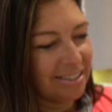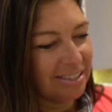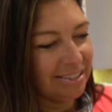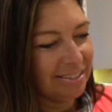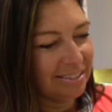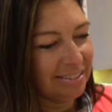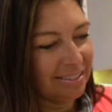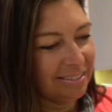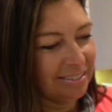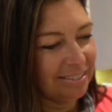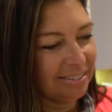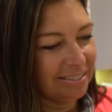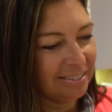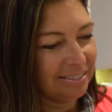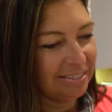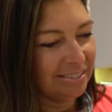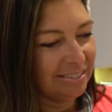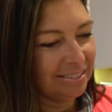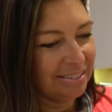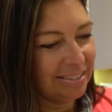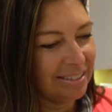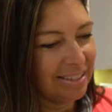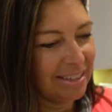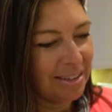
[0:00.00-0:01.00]
going to be put on the
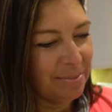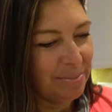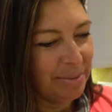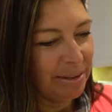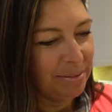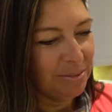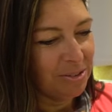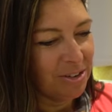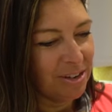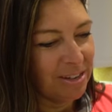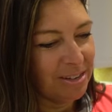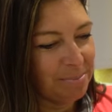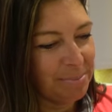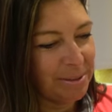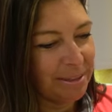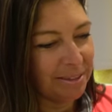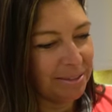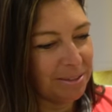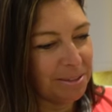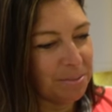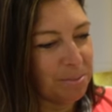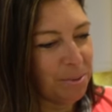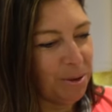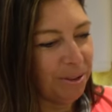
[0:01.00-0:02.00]
spot. Look at right? me, I'm trying to pick
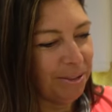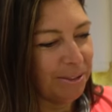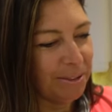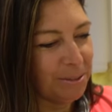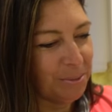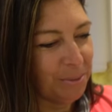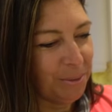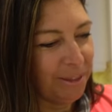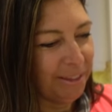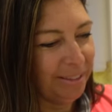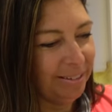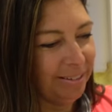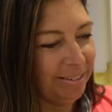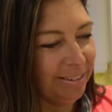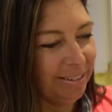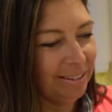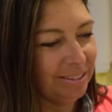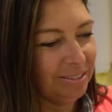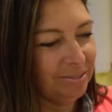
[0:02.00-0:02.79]
the smallest one.